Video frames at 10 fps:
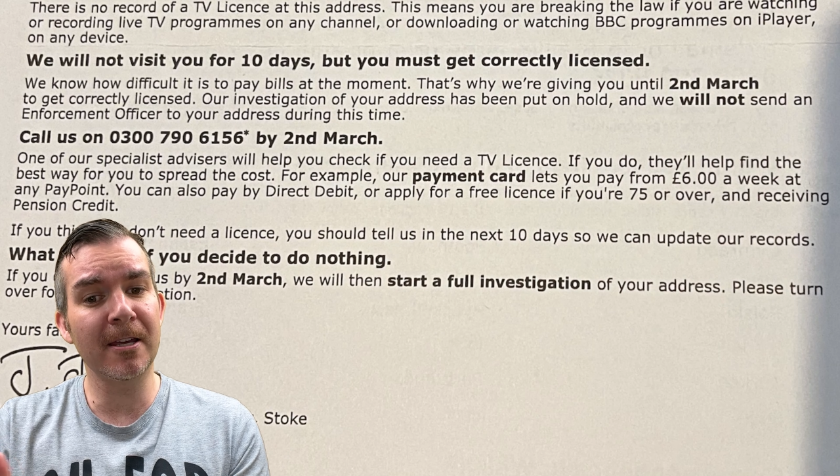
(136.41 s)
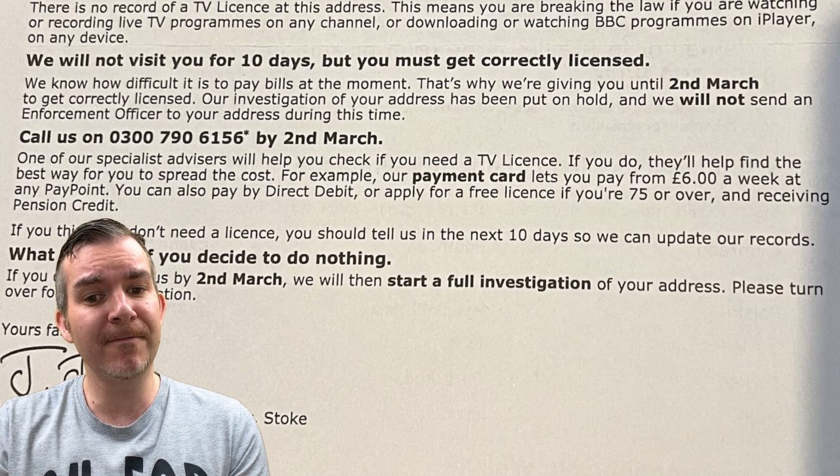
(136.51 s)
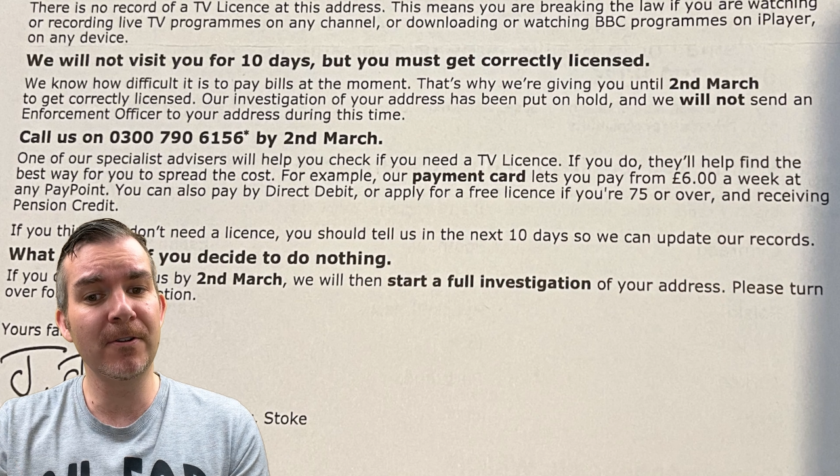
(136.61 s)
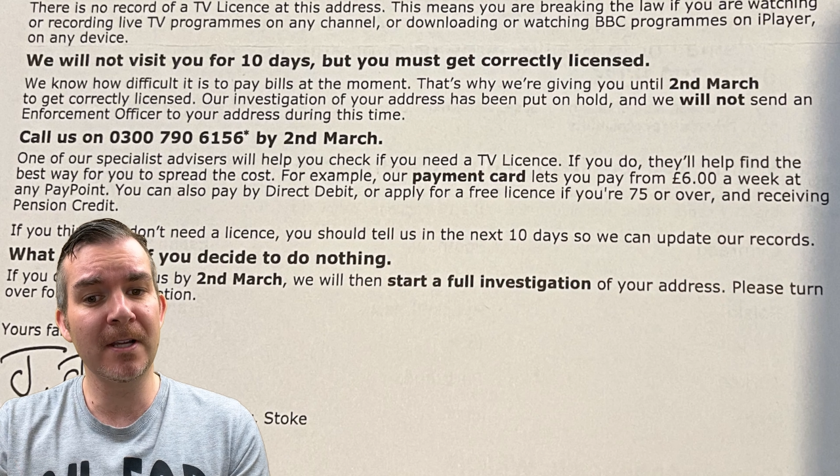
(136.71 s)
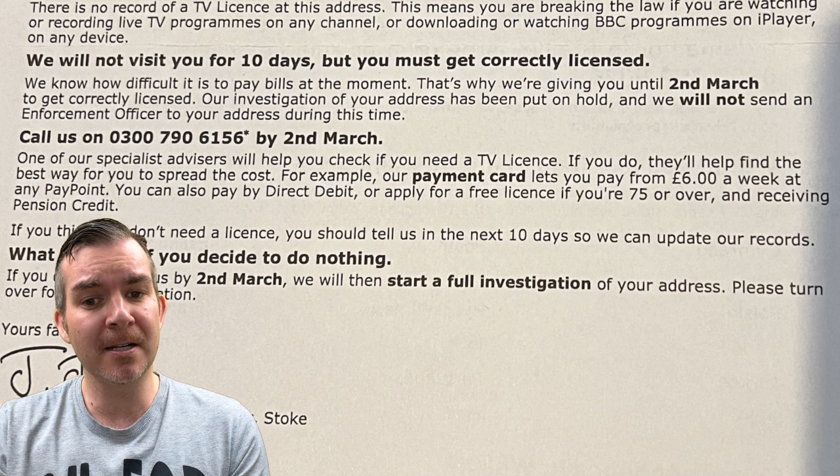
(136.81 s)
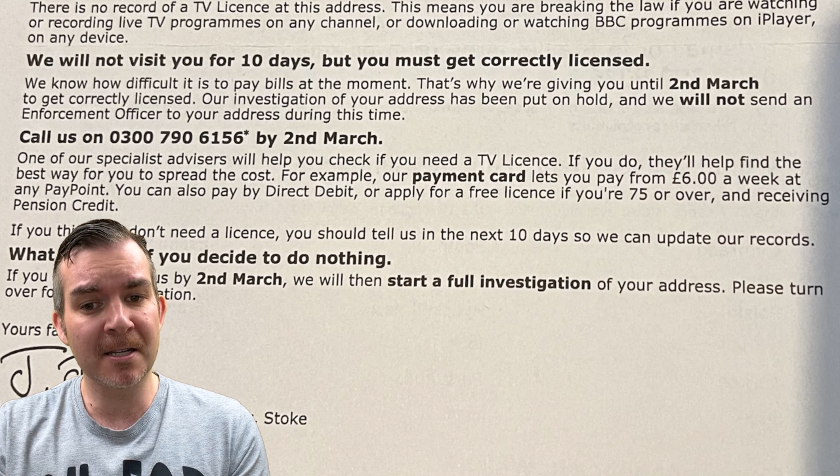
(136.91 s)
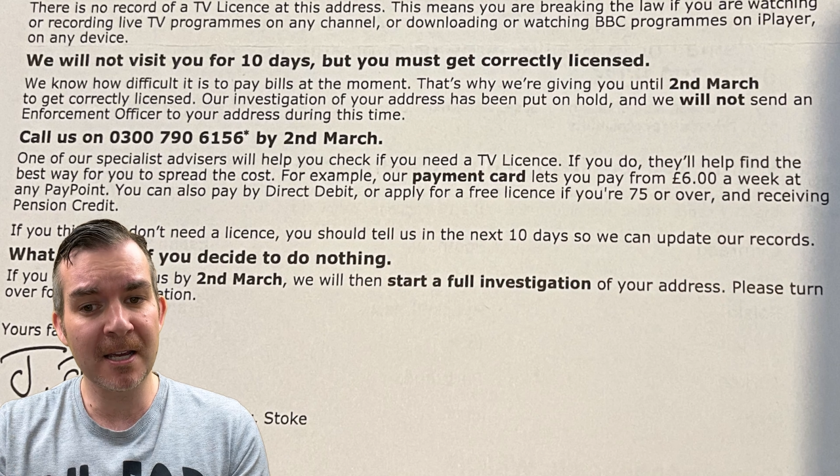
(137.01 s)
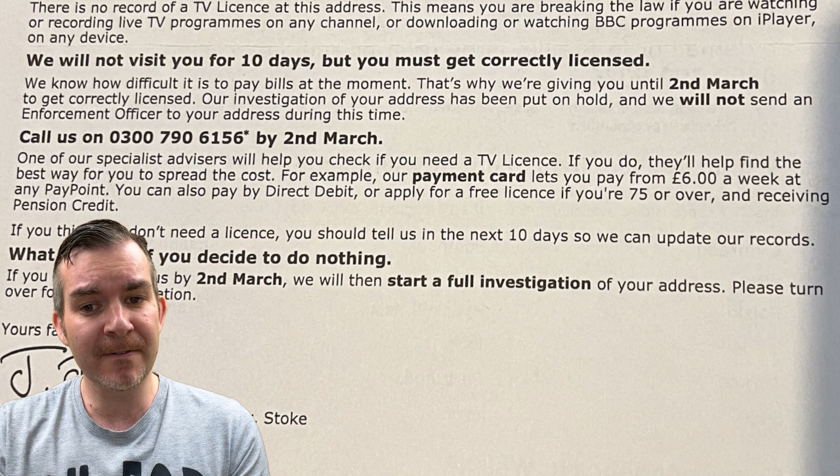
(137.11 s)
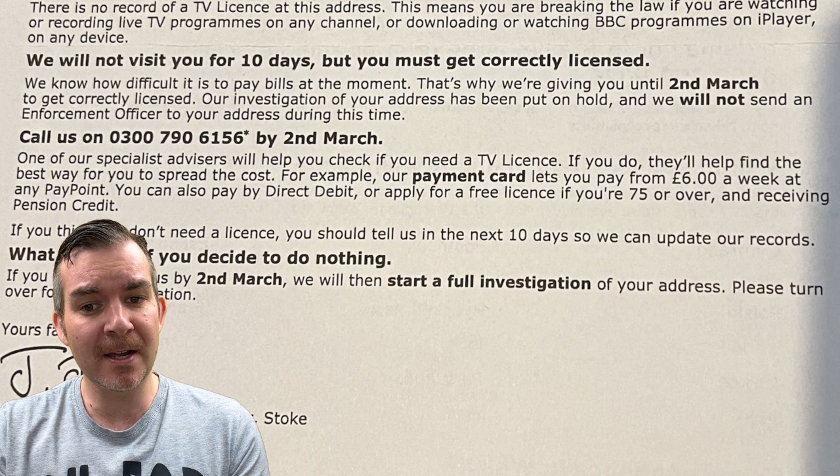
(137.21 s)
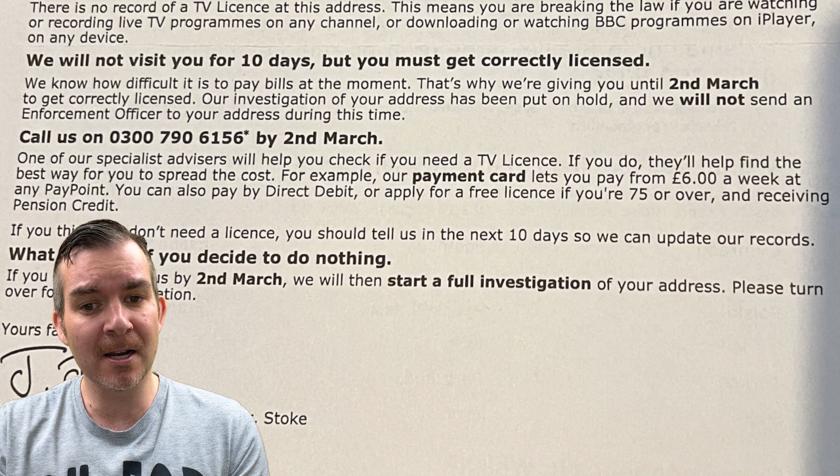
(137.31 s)
if you need a
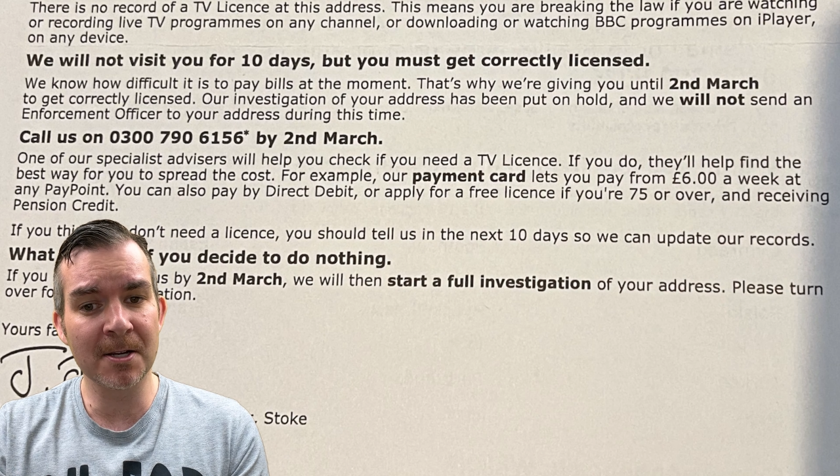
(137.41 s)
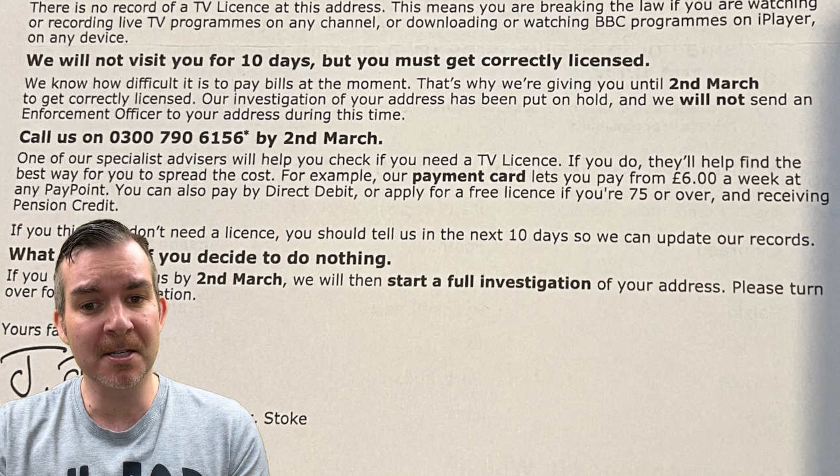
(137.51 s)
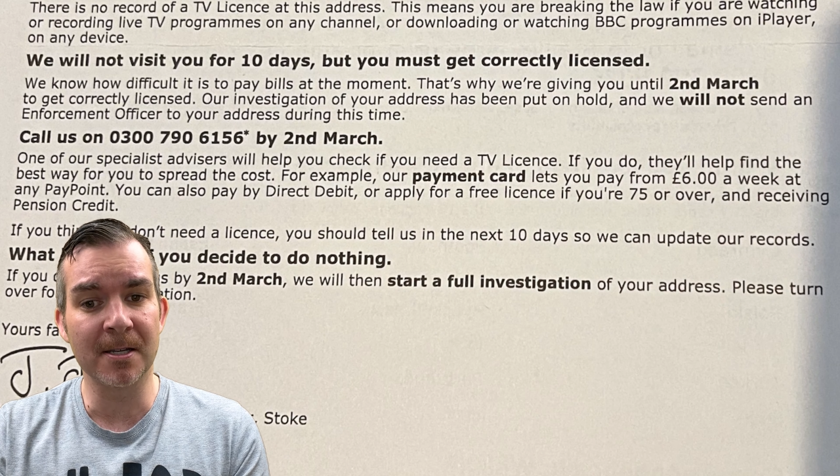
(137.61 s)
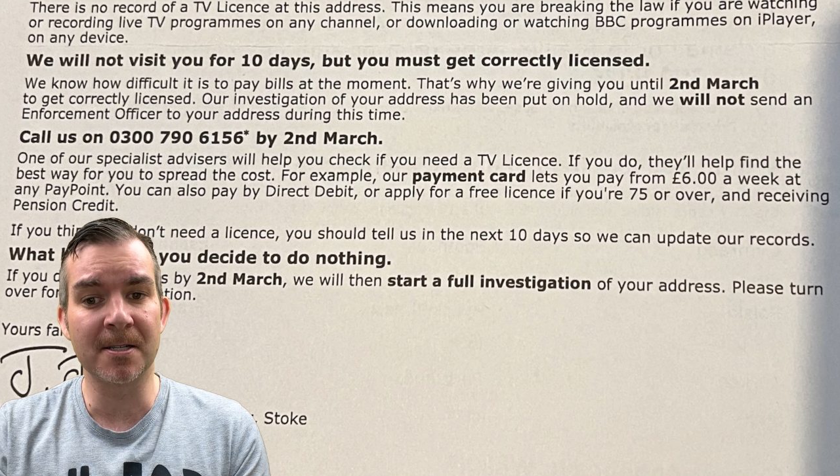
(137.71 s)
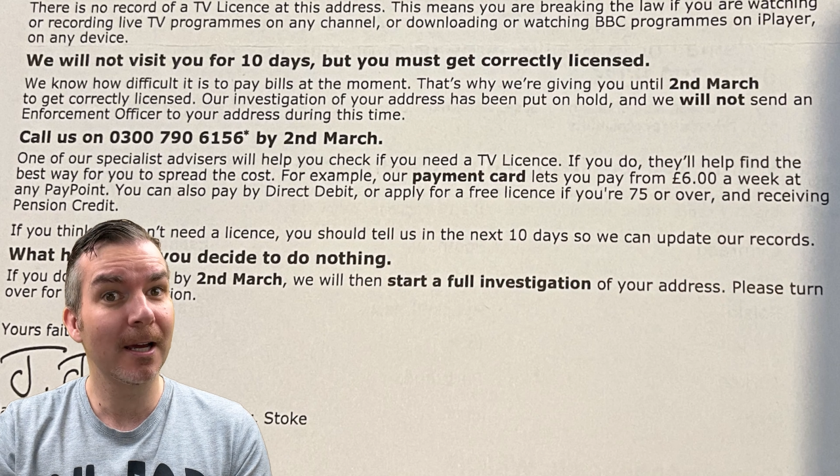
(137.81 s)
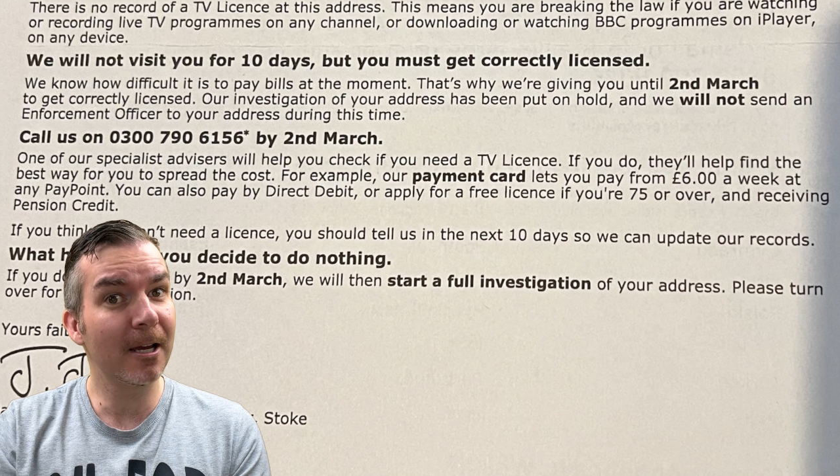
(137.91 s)
TV license.